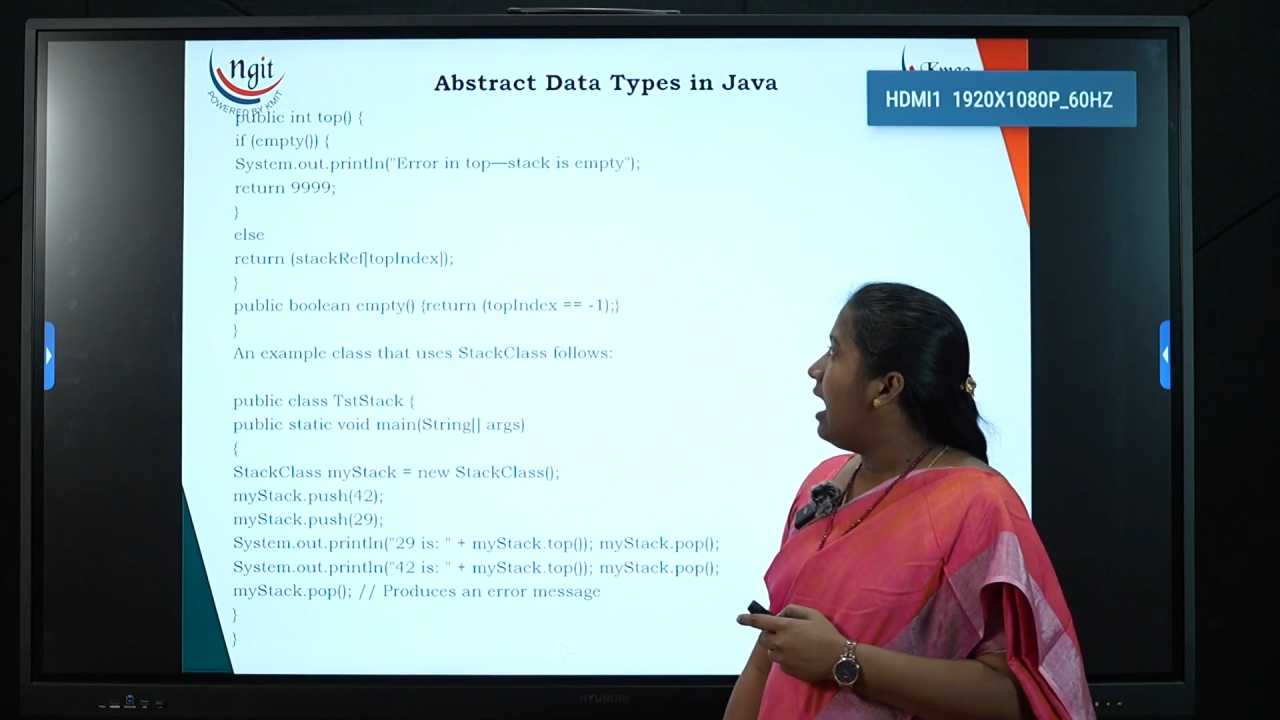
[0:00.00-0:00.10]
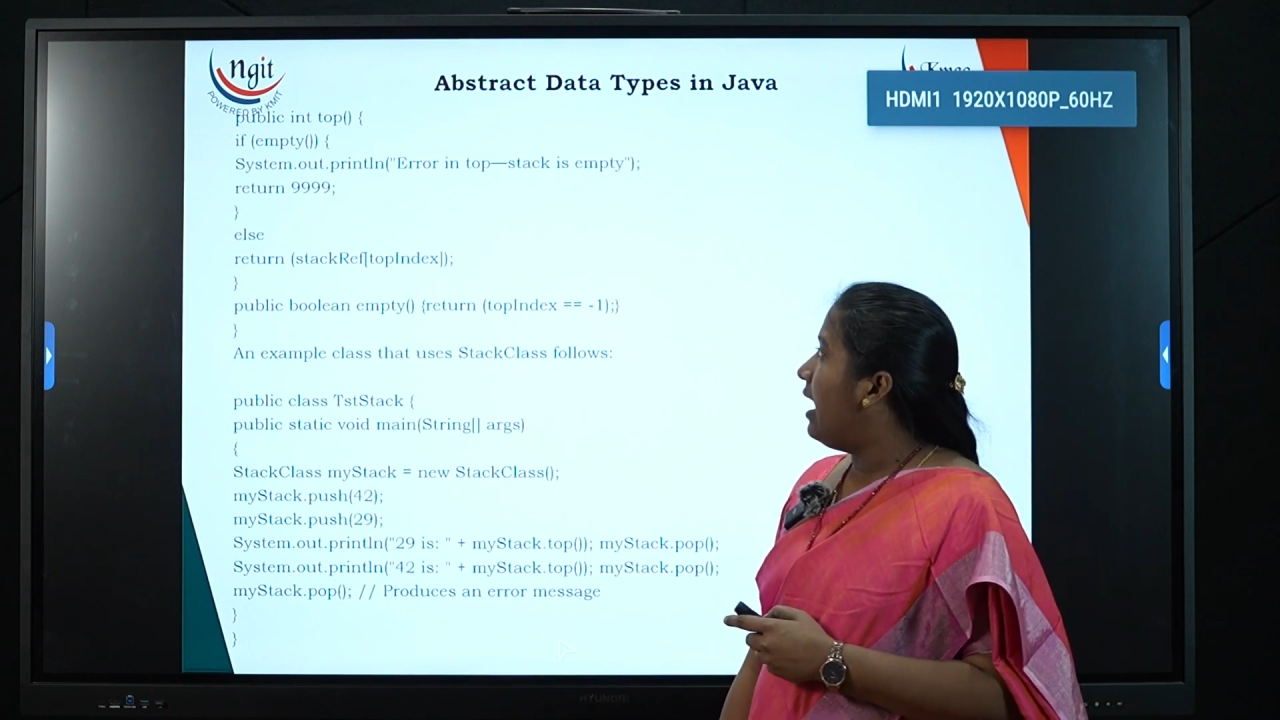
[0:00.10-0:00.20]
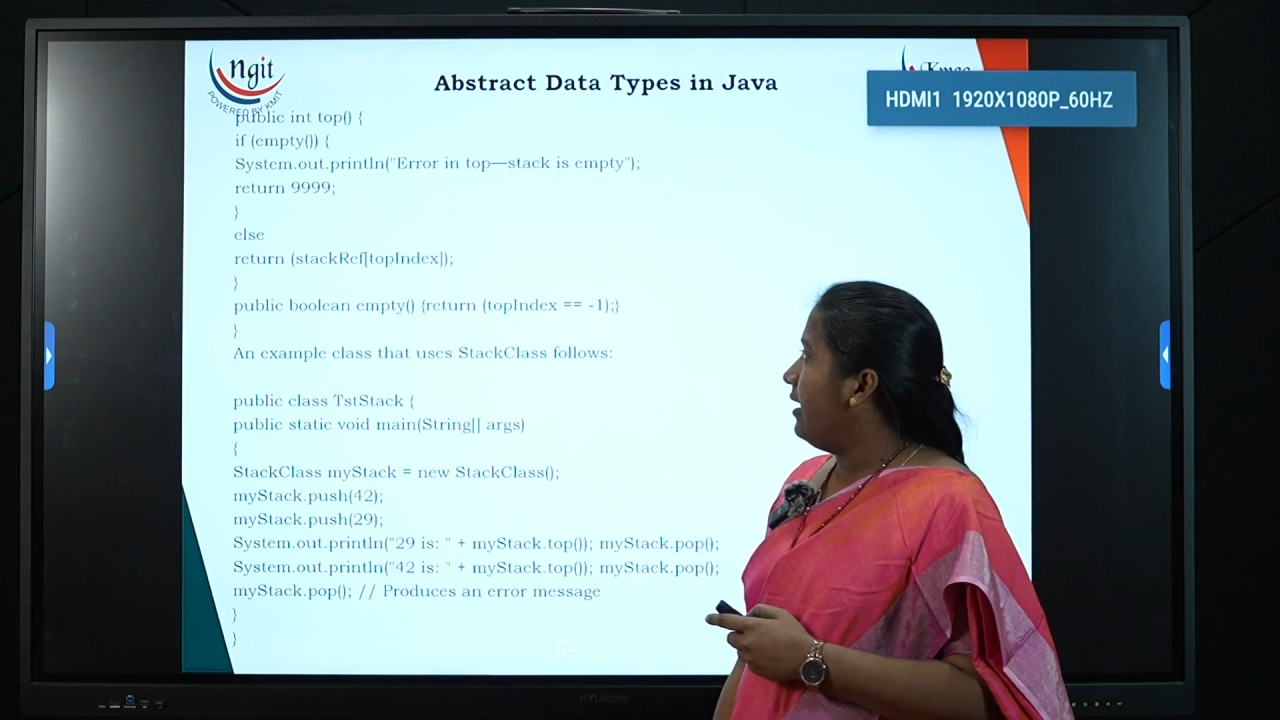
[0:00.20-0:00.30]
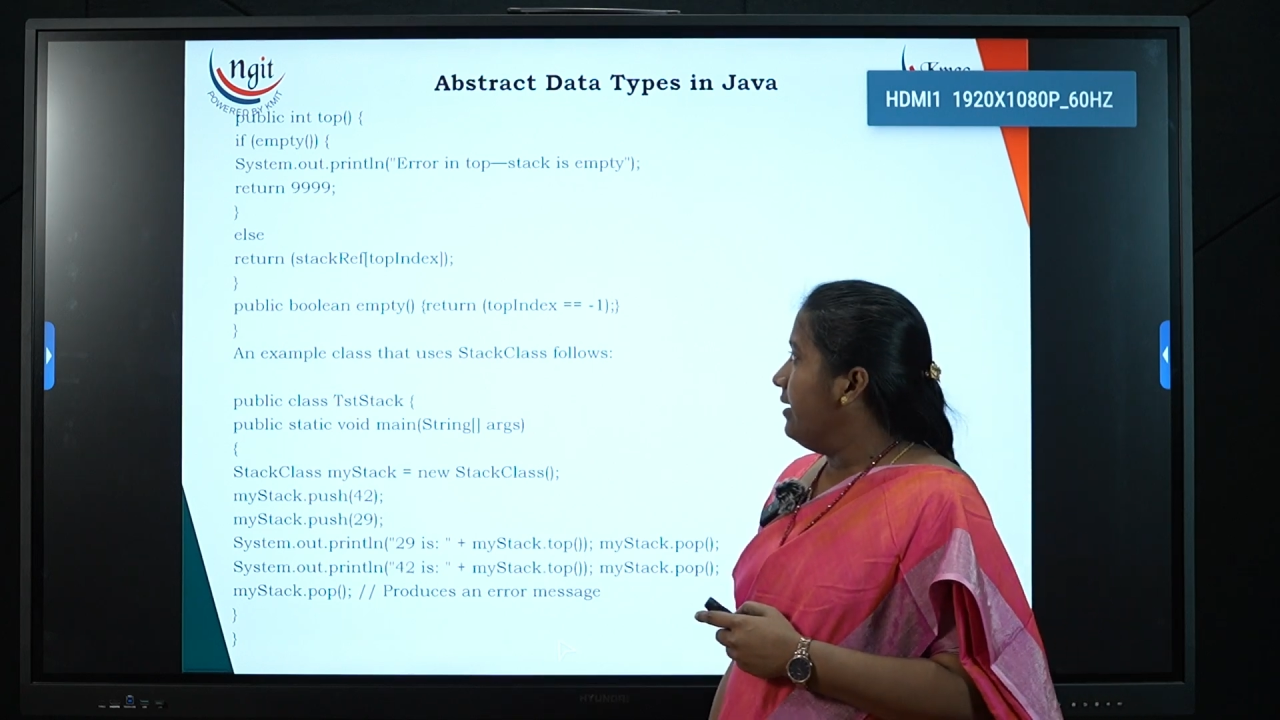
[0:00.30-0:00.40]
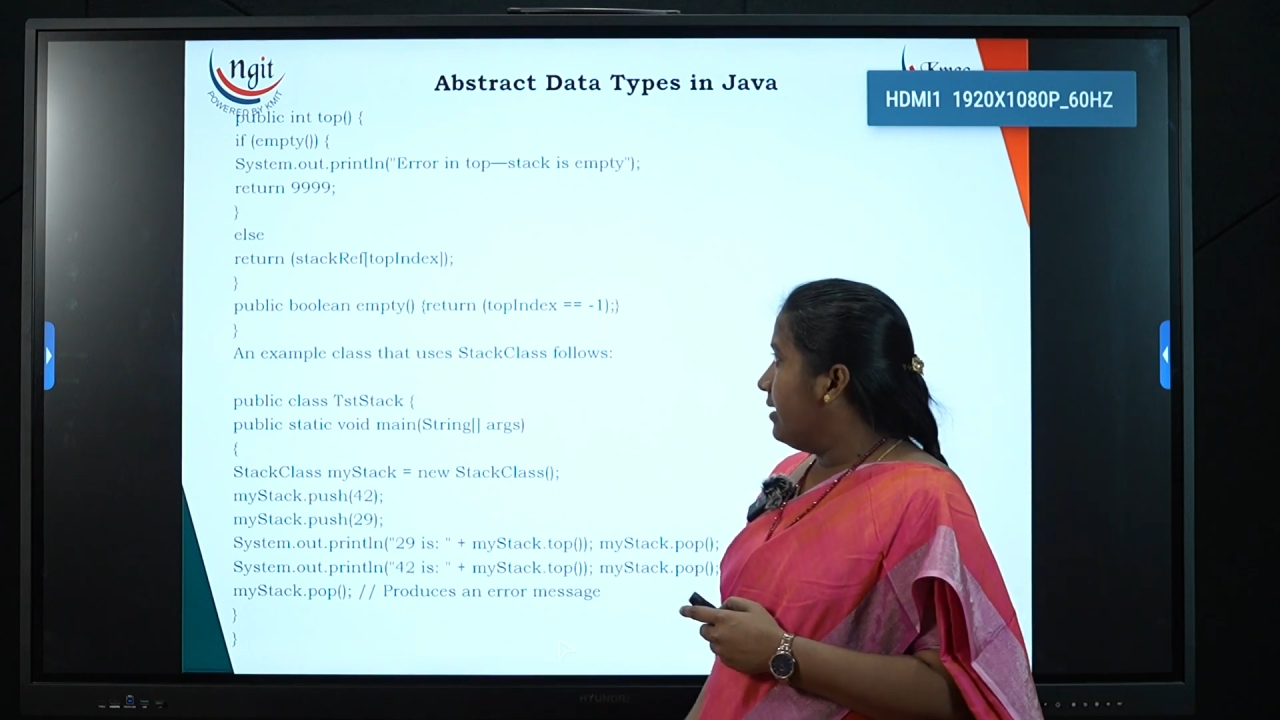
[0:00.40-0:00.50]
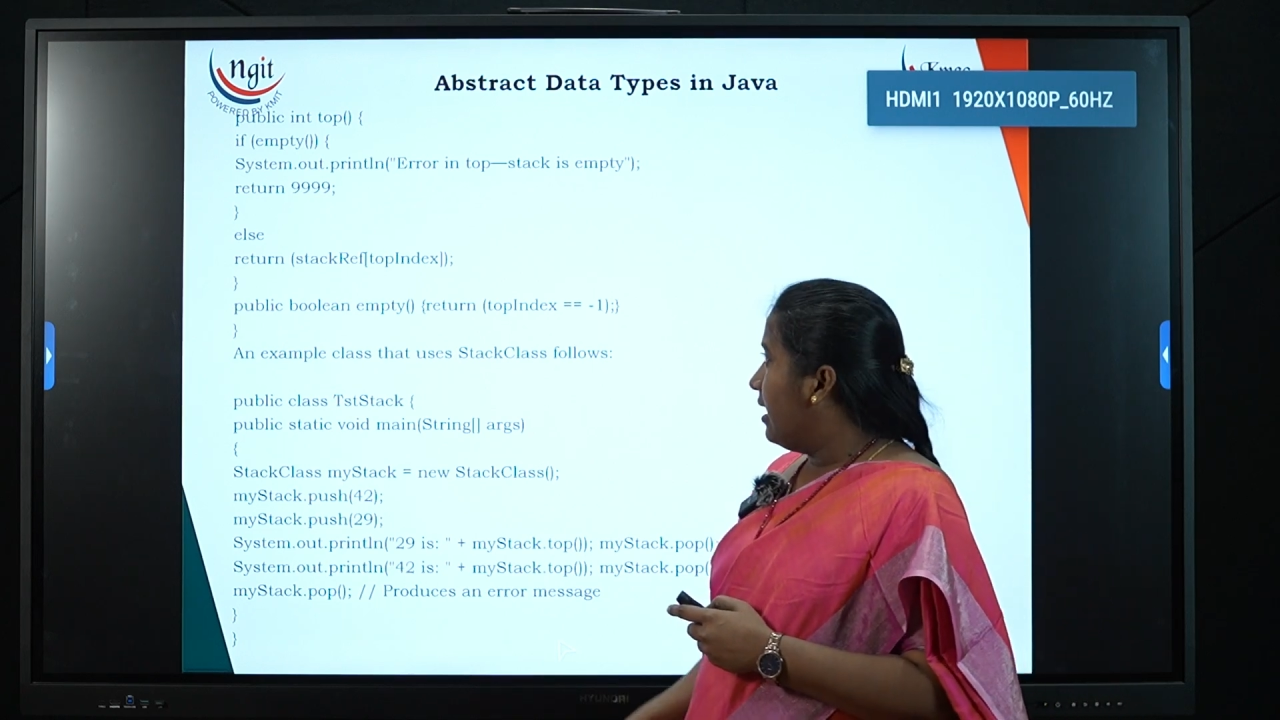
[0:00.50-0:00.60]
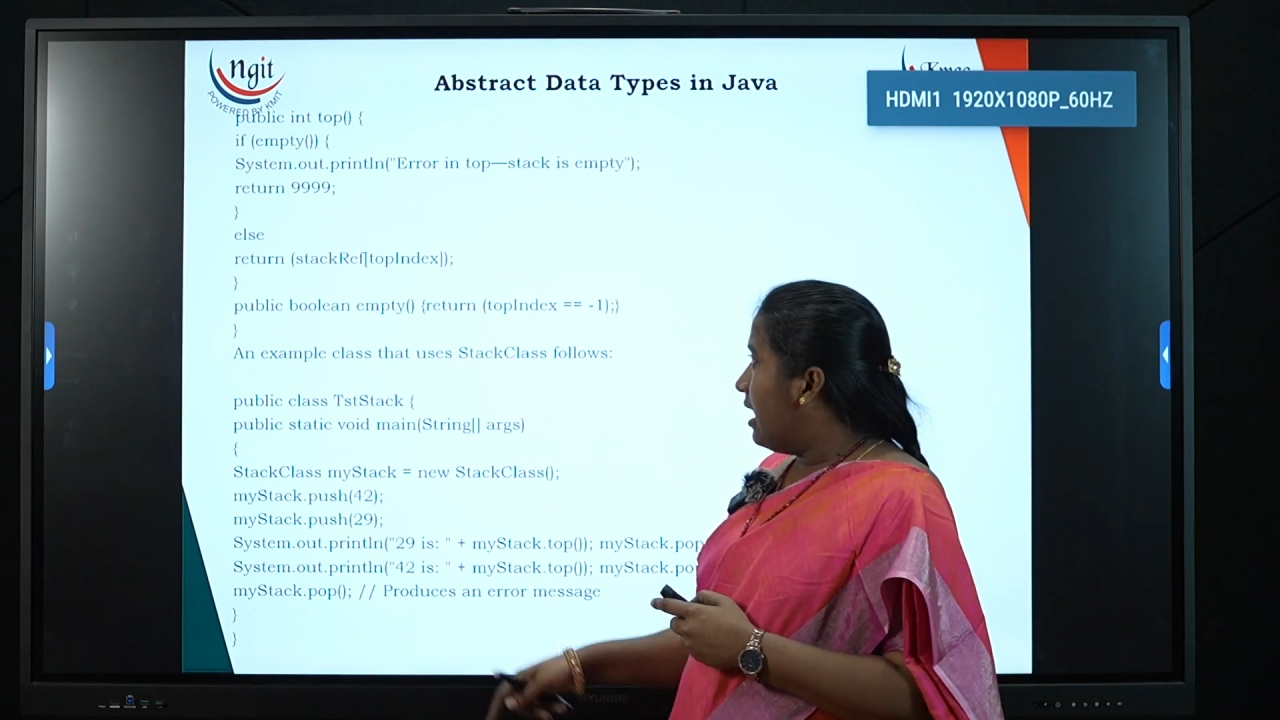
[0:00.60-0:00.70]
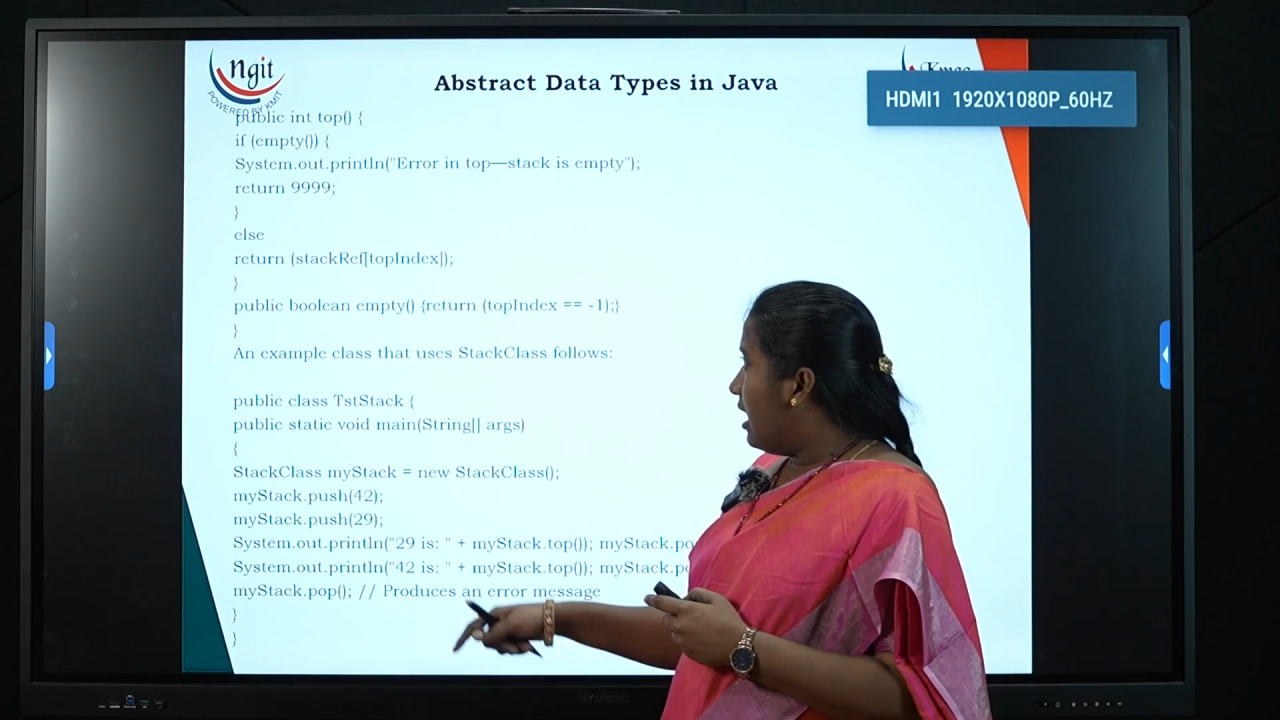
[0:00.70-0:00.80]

And